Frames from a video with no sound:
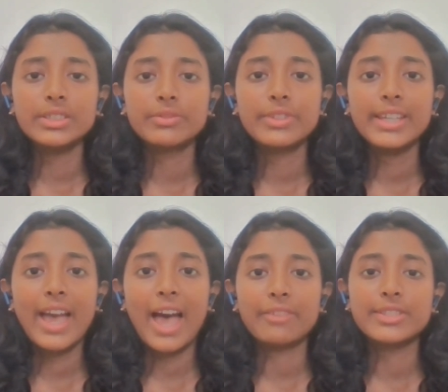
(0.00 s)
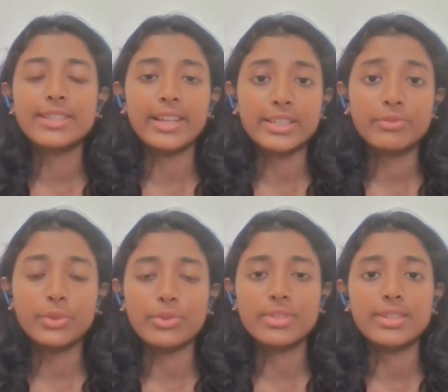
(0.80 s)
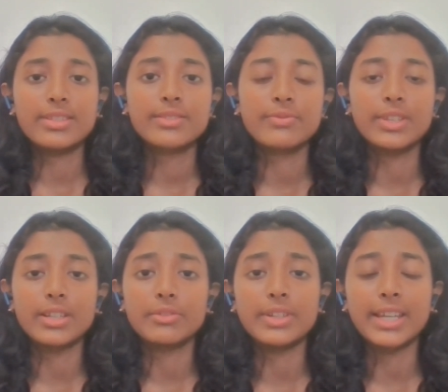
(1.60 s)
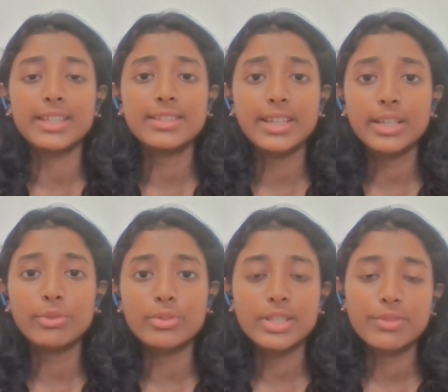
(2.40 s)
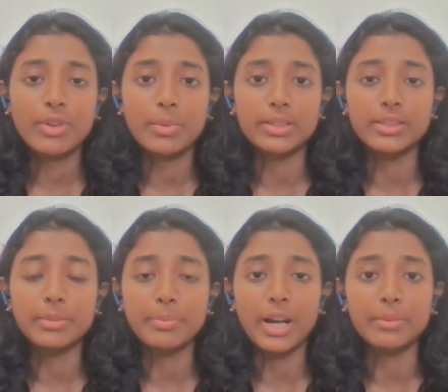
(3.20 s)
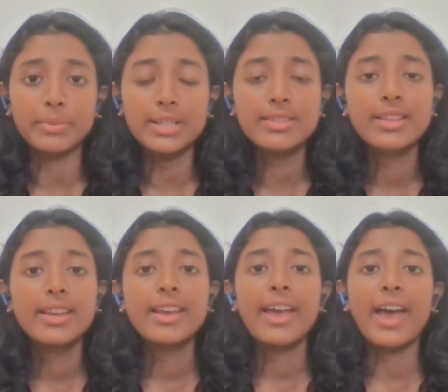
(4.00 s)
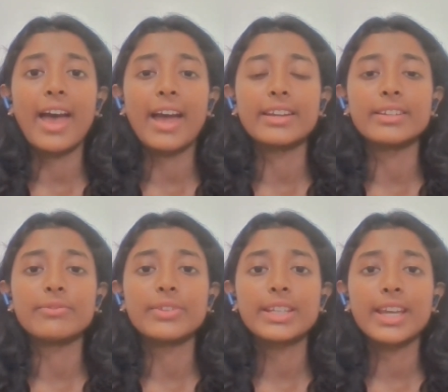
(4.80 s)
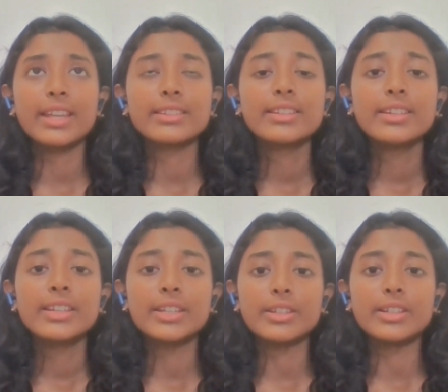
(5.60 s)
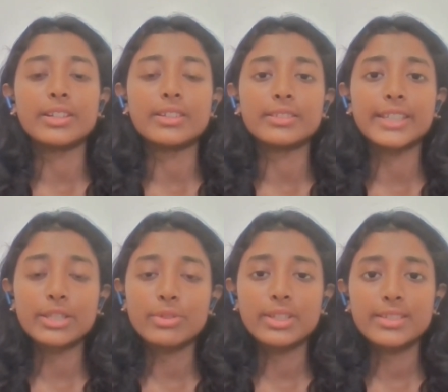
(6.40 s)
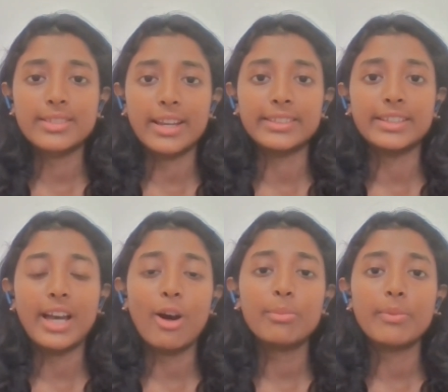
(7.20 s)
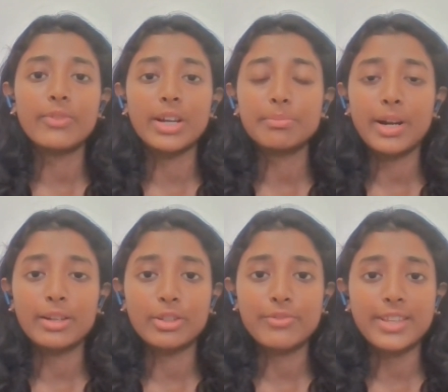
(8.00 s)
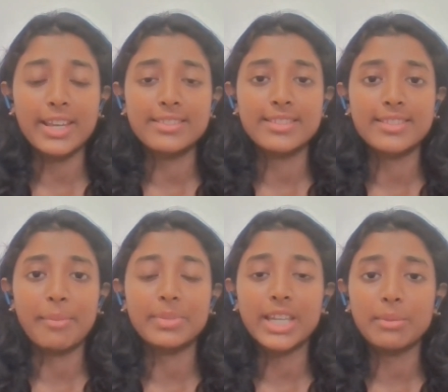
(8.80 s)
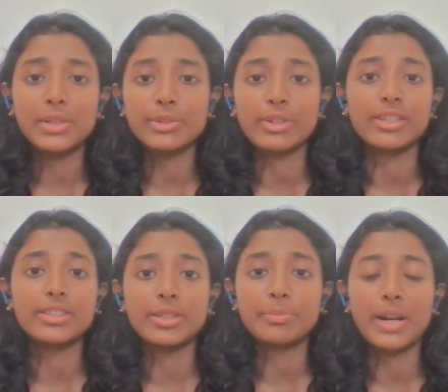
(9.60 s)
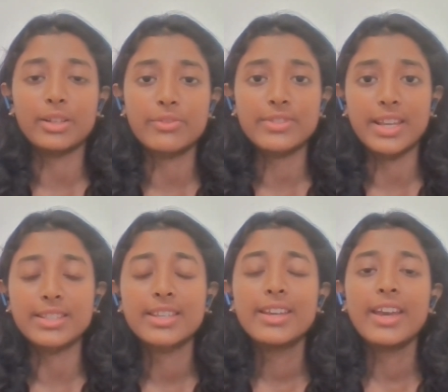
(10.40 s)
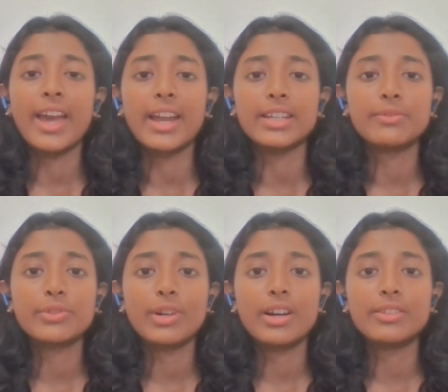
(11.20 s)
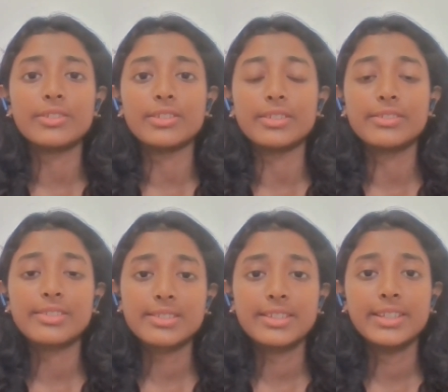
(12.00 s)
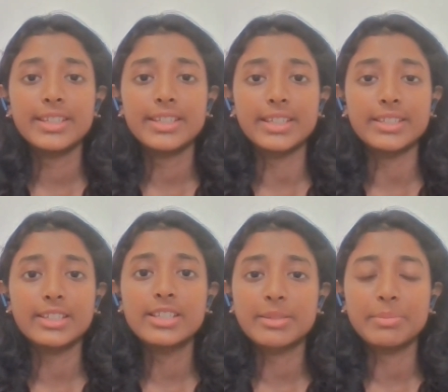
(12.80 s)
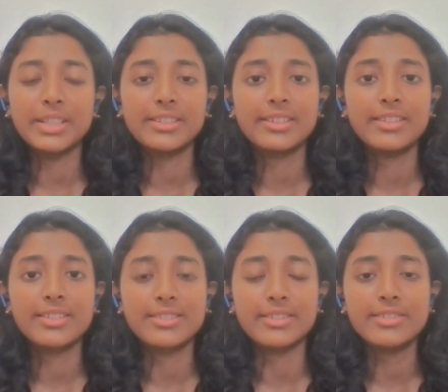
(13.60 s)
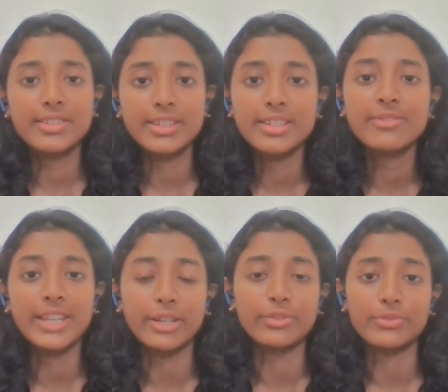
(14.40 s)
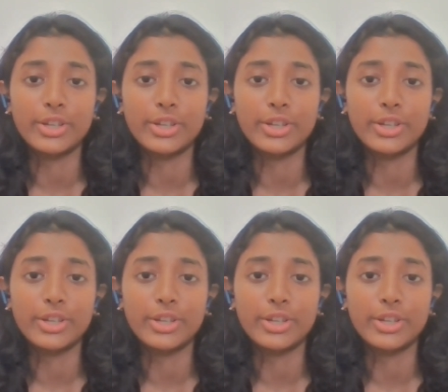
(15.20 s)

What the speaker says: We have the selective courses where we can take courses from other departments, and we can get to understand that how one part of science is applicable to another part of science. If you are interested in interdisciplinary research, it is very good.